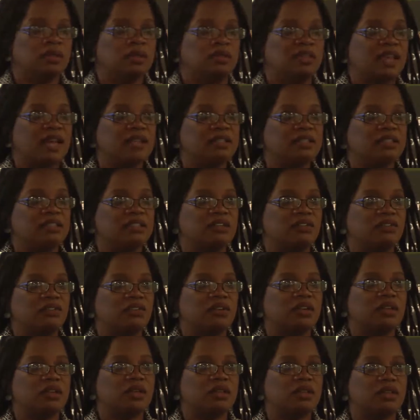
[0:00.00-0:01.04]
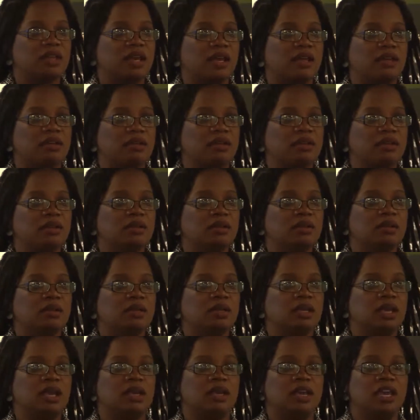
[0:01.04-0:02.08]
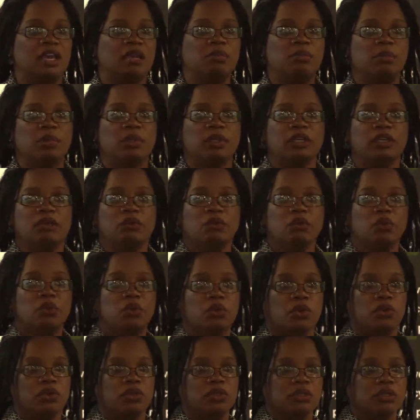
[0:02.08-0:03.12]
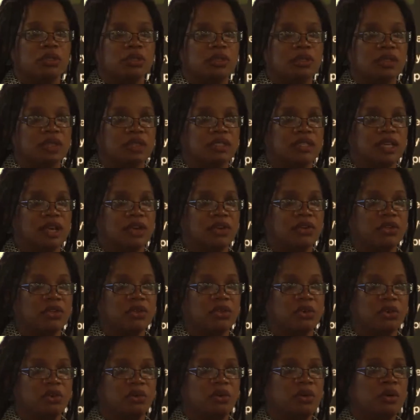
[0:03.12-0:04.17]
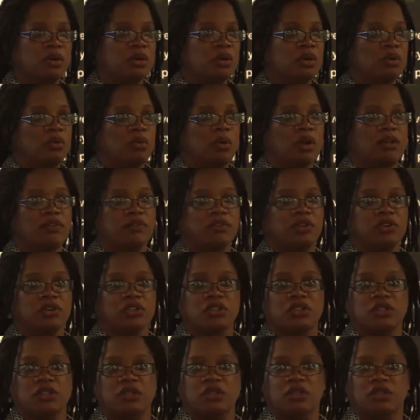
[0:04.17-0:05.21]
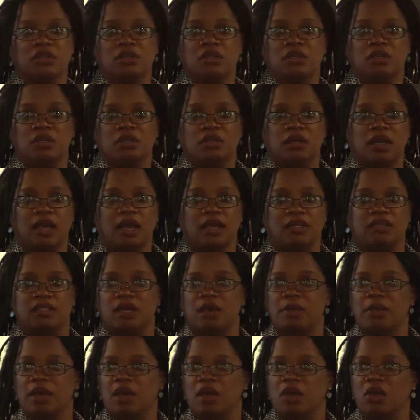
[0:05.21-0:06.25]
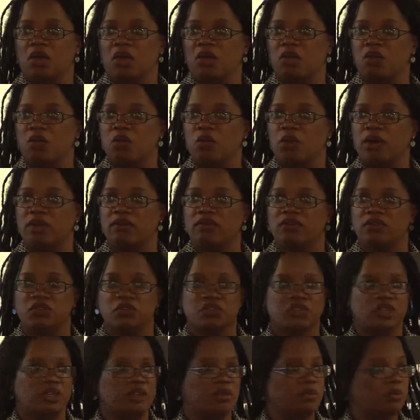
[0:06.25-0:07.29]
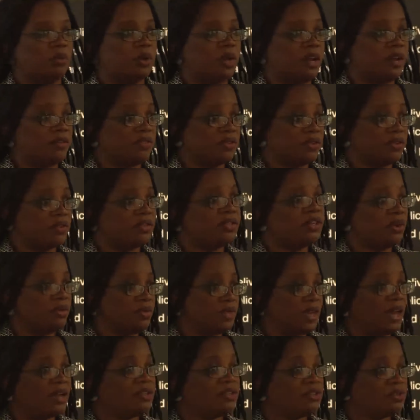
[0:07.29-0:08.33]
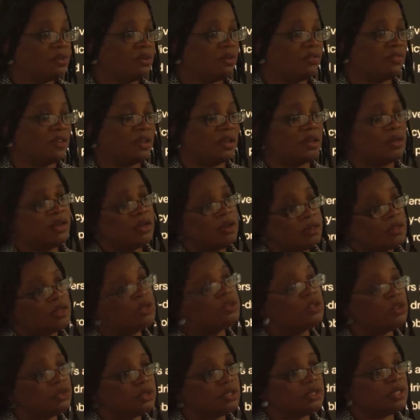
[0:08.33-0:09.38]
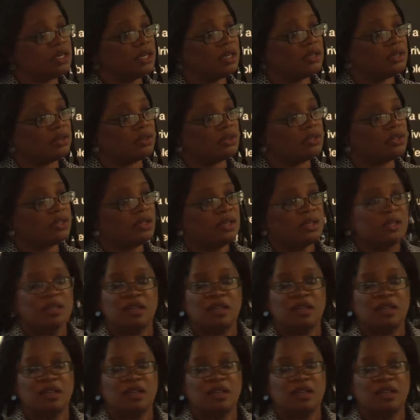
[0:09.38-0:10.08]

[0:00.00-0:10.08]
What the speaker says: That's different than enabling rules that tell you what version XML, what version, whatever, that sort of thing. Those are standards.